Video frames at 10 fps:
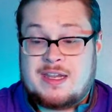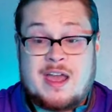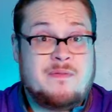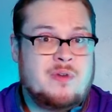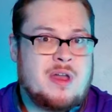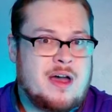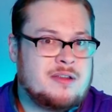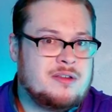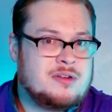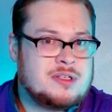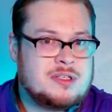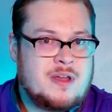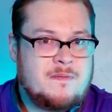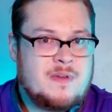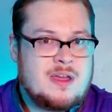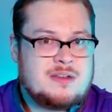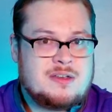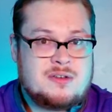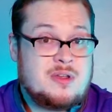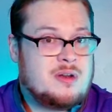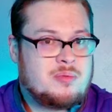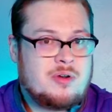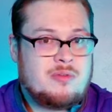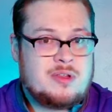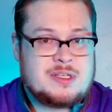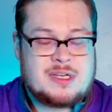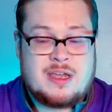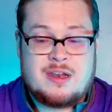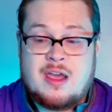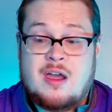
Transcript: Have you gotten your stuff yet? Did you get a pre-release kit?